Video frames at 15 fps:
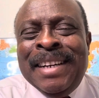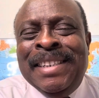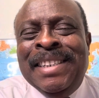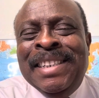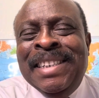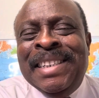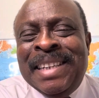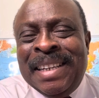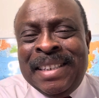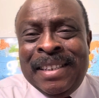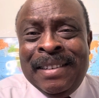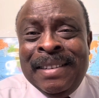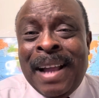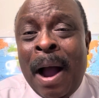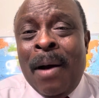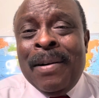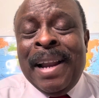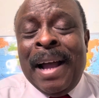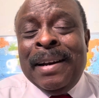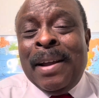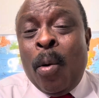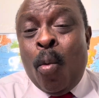Jesus,
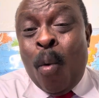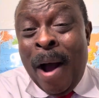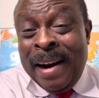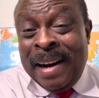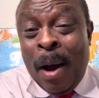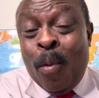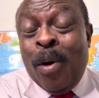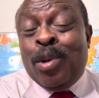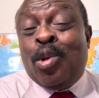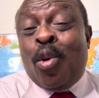the one that want